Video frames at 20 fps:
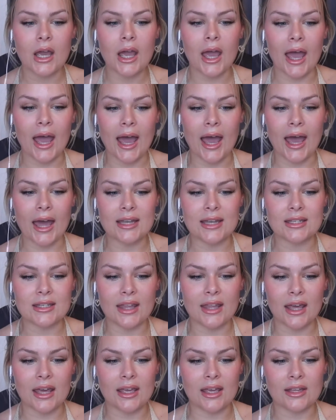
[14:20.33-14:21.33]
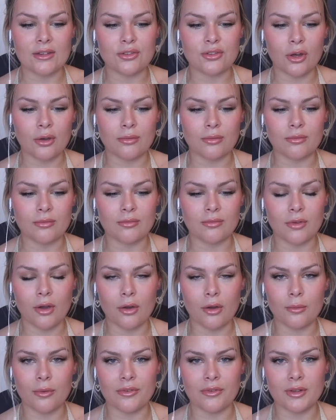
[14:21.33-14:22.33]
and they don't go
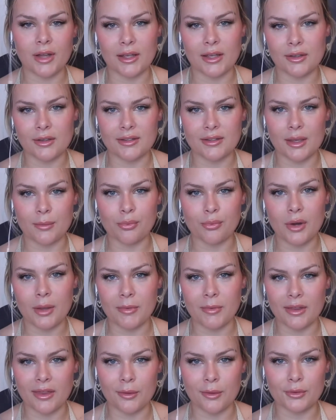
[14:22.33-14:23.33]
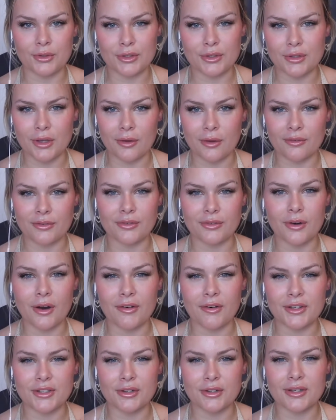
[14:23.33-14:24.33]
with, like you could say, Prema. They will just go with Ferrari
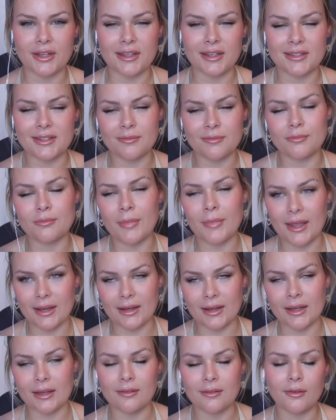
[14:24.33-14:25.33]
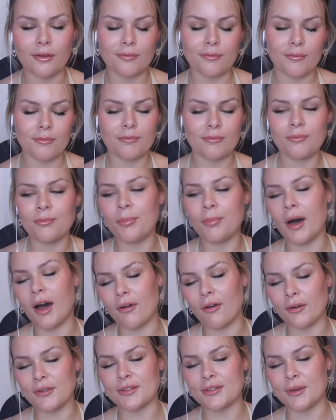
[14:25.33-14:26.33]
Juniors mainly, bar
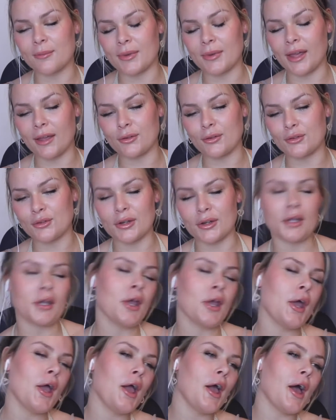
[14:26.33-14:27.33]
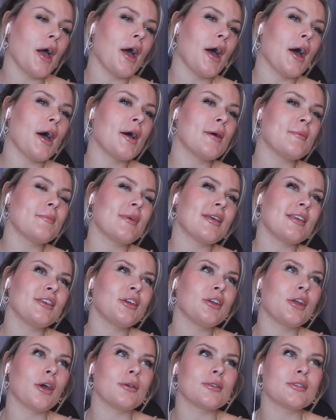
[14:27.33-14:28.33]
Oscar Piastri.
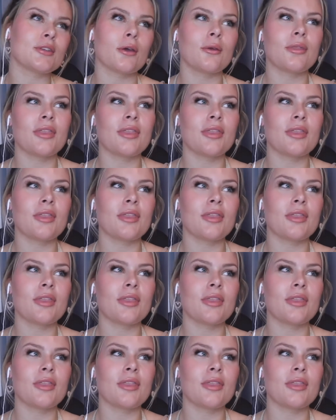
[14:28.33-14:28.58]
So